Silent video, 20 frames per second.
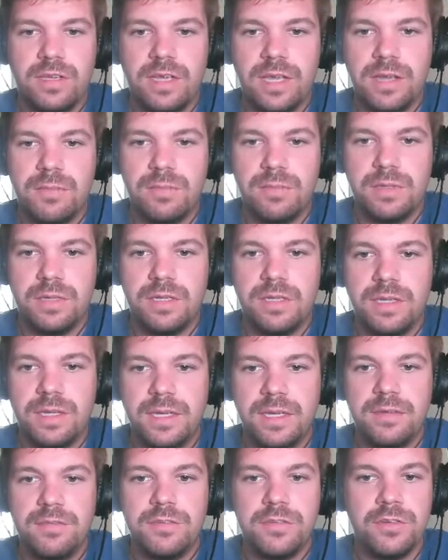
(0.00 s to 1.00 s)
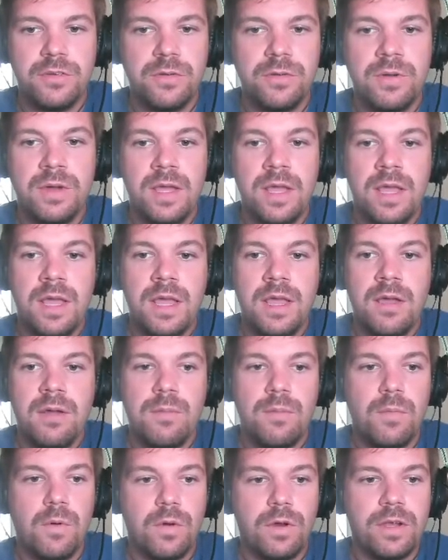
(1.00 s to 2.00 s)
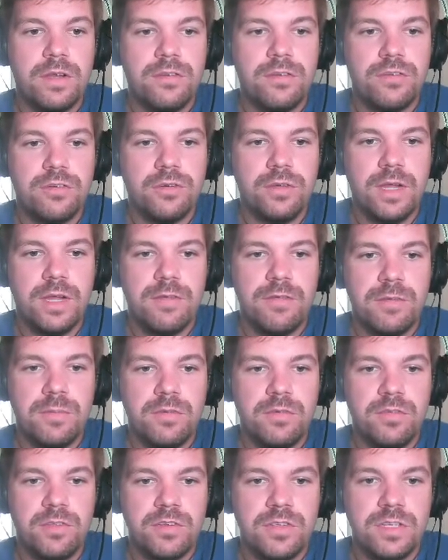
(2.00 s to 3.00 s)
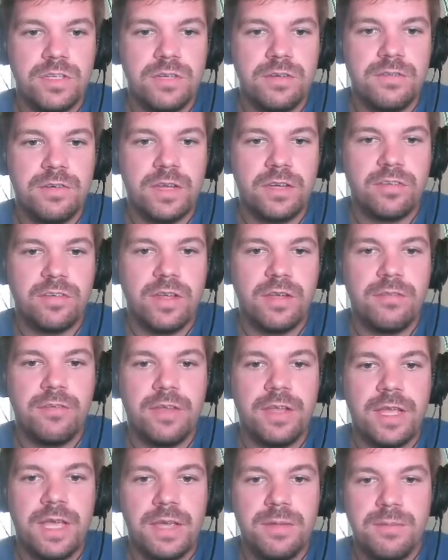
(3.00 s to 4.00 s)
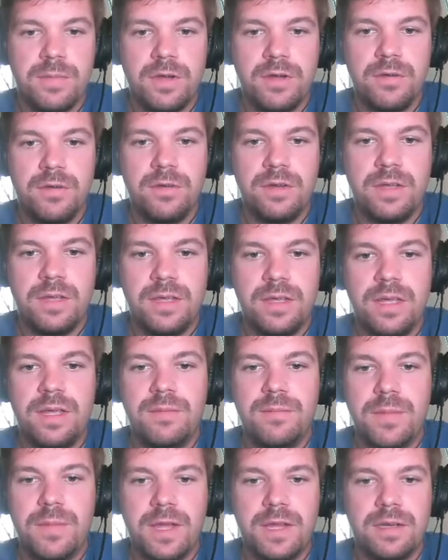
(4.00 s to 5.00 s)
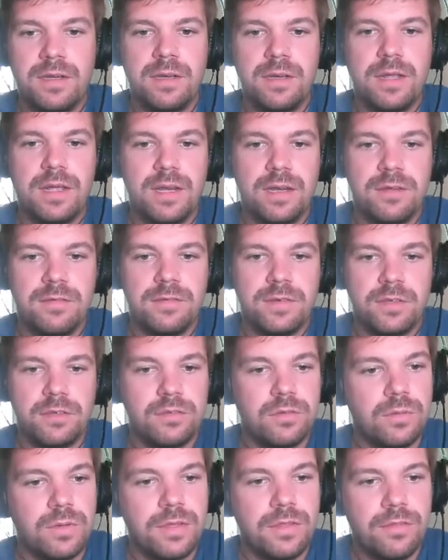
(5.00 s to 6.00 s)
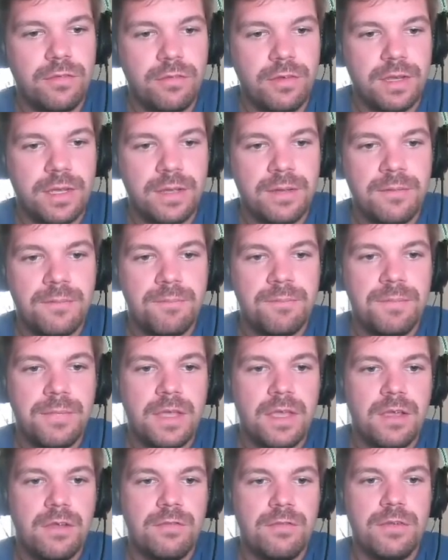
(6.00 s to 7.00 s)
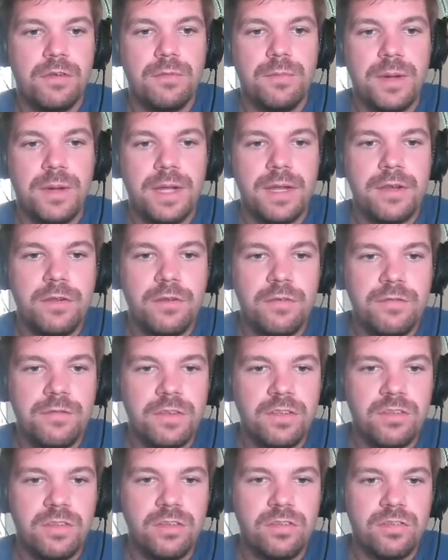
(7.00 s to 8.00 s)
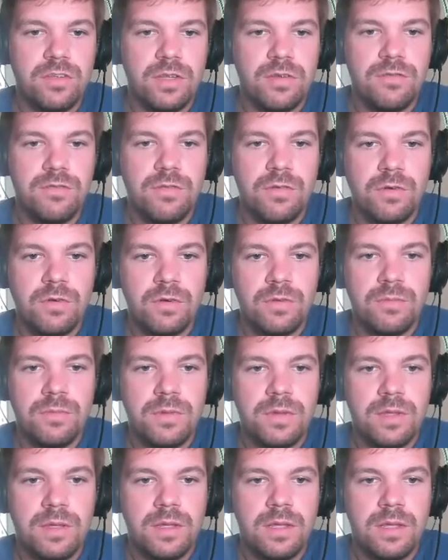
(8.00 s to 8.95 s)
gameplay that gives you more control at every position and affects every game mode in Madden NFL 23. Fueled by new physics-informed